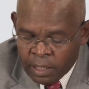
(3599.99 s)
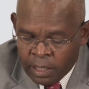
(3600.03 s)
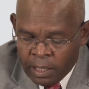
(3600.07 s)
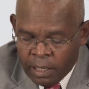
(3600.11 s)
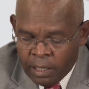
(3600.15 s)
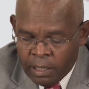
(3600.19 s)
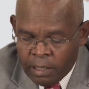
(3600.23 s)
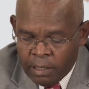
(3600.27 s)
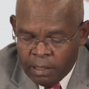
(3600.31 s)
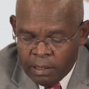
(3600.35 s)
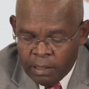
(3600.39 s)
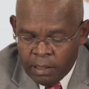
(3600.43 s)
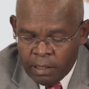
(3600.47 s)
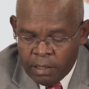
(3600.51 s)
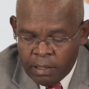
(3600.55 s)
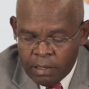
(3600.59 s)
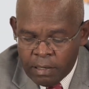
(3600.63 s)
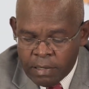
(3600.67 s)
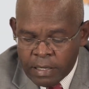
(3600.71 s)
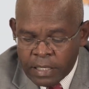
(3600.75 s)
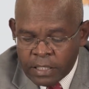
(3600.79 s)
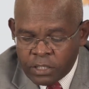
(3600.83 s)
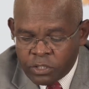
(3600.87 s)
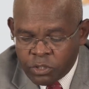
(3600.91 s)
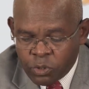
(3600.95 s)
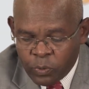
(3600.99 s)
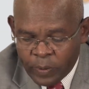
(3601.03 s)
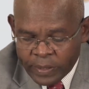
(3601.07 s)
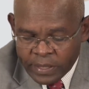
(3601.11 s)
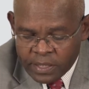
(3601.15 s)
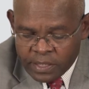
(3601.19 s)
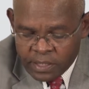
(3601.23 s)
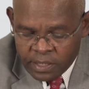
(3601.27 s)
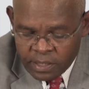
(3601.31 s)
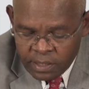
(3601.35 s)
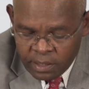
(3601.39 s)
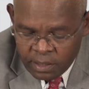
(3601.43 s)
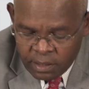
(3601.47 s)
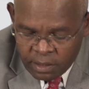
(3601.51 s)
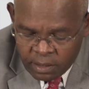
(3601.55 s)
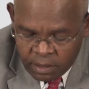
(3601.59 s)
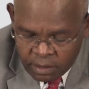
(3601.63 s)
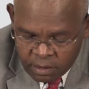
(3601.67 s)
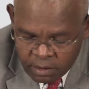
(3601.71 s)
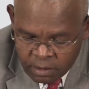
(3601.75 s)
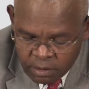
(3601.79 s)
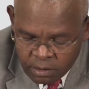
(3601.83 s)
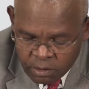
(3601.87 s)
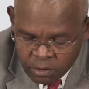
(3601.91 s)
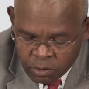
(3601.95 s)
In
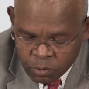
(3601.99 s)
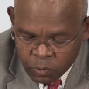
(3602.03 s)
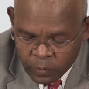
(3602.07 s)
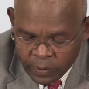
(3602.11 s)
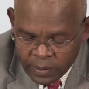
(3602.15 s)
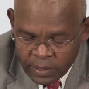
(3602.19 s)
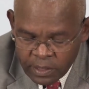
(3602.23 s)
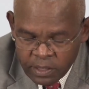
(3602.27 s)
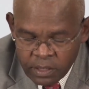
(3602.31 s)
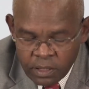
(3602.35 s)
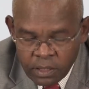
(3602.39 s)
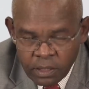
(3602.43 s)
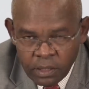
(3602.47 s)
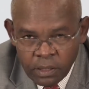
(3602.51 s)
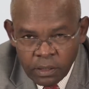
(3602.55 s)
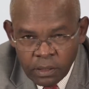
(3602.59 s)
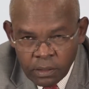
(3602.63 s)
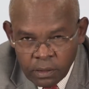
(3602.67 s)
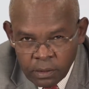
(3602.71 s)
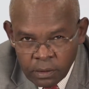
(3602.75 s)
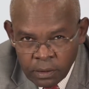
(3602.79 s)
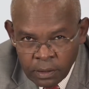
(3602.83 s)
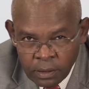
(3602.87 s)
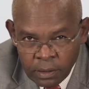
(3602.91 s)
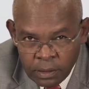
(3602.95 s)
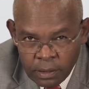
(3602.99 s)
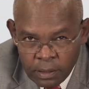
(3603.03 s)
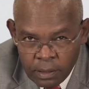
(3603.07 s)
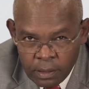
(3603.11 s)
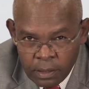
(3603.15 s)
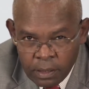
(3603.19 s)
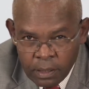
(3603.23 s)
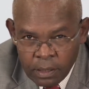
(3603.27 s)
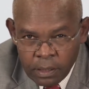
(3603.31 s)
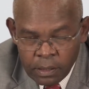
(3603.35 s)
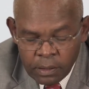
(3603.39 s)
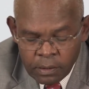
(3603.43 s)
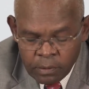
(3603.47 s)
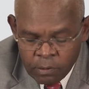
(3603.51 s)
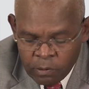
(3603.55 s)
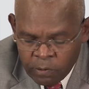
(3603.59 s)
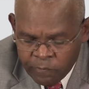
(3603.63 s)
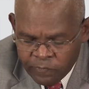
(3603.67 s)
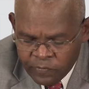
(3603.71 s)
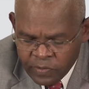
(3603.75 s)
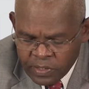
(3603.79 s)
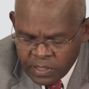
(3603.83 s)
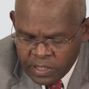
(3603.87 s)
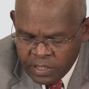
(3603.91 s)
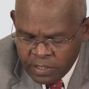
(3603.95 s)
2020,
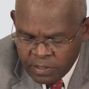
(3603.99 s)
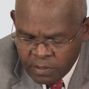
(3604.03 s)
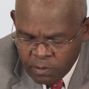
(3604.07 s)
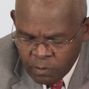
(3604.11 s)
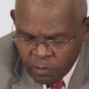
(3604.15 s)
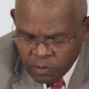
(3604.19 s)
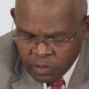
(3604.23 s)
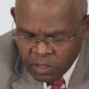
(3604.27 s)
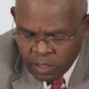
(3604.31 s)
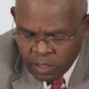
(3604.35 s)
obviously there